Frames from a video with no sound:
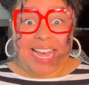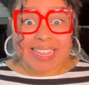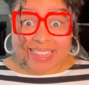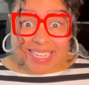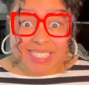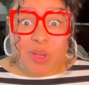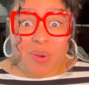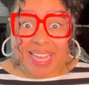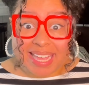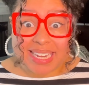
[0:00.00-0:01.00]
Let's go
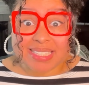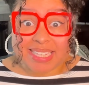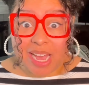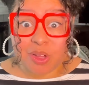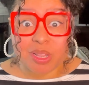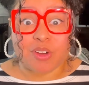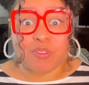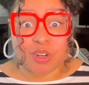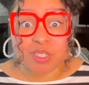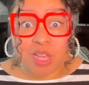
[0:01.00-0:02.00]
ahead and tackle our
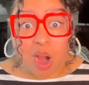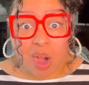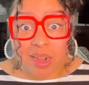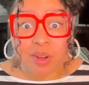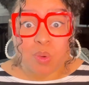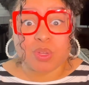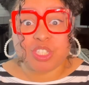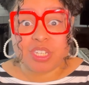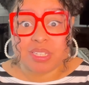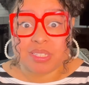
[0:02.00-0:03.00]
first R,
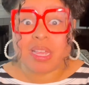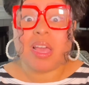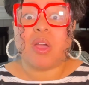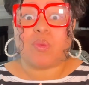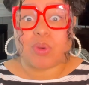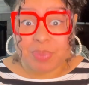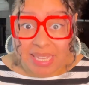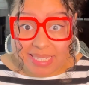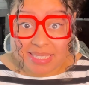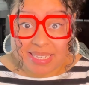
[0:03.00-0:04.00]
which is
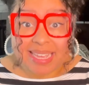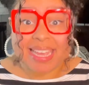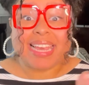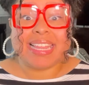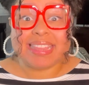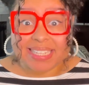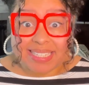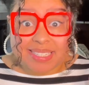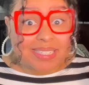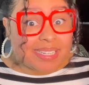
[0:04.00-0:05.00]
repeat.
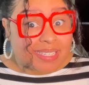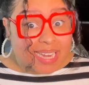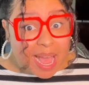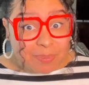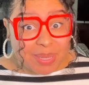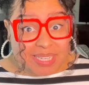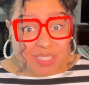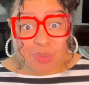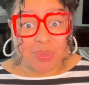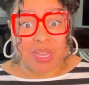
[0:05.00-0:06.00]
This does not mean
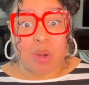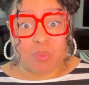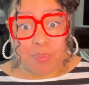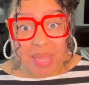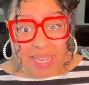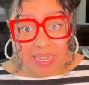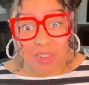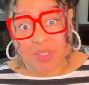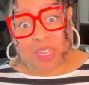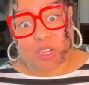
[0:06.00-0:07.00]
to become
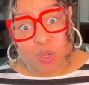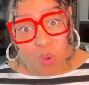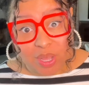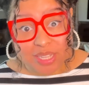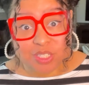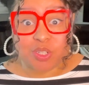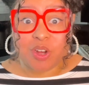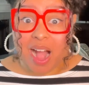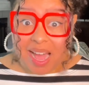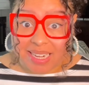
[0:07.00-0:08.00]
repetitive and annoying to
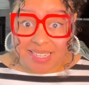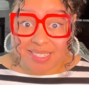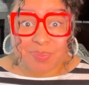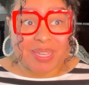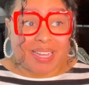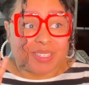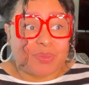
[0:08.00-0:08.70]
your audience because